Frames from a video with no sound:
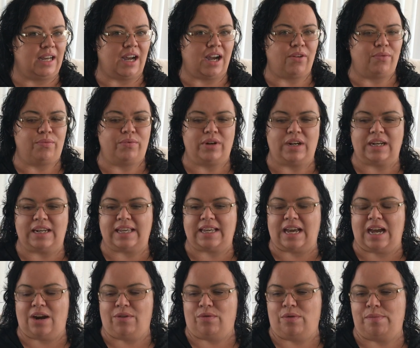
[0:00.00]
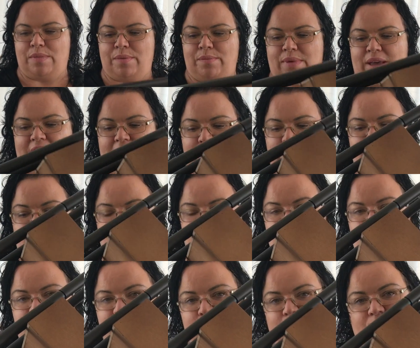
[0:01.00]
I really can't remember how much
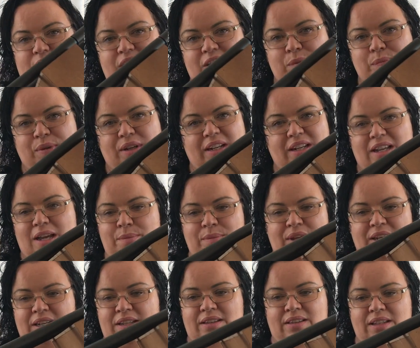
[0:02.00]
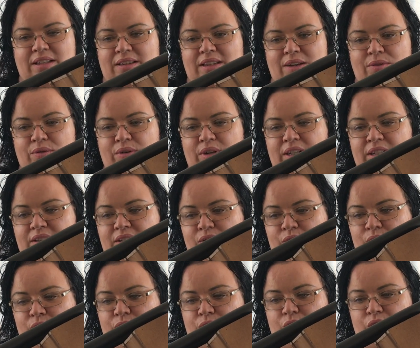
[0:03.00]
this was, but I mean, it's
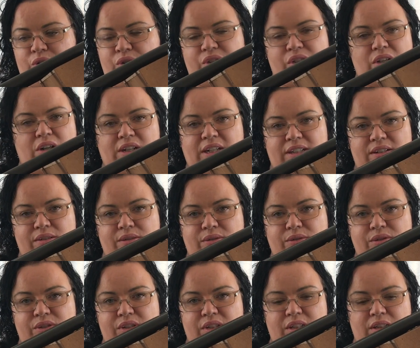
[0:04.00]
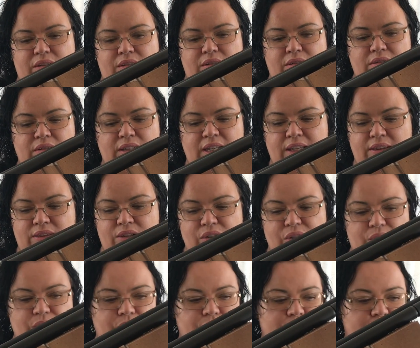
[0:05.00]
all new stock. It's all still in the
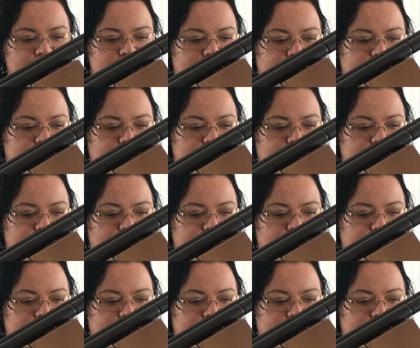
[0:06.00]
stores